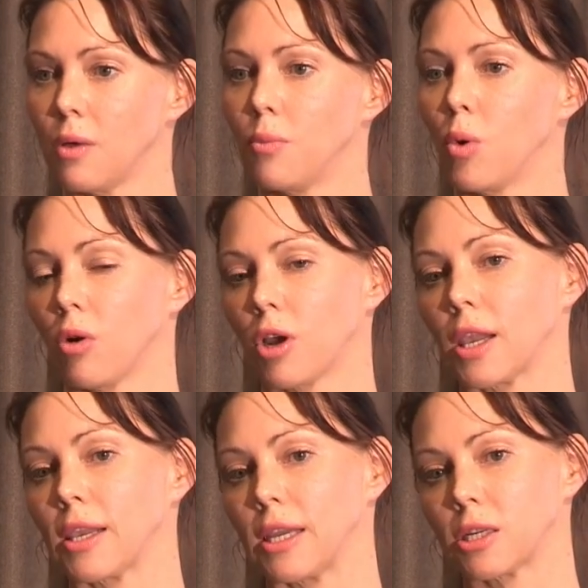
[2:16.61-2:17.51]
more a
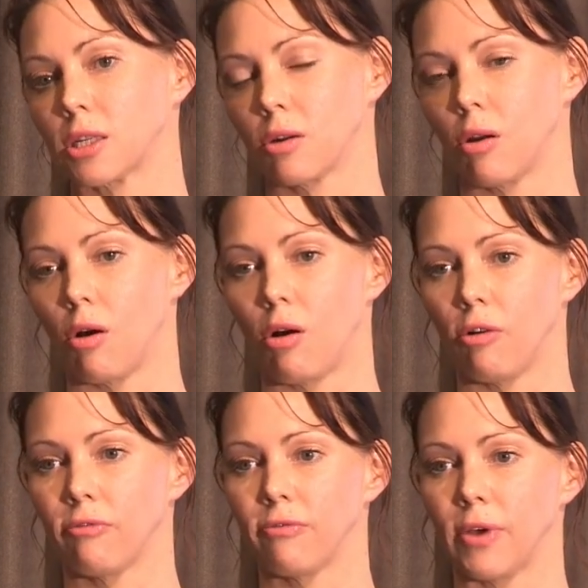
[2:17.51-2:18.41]
collection
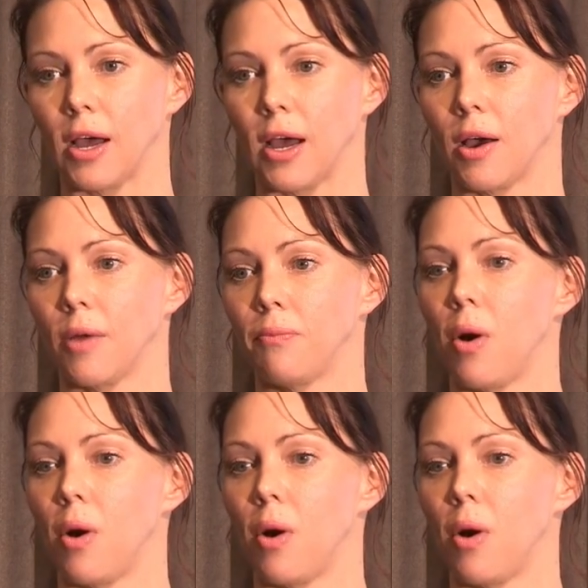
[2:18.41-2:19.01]
of uh,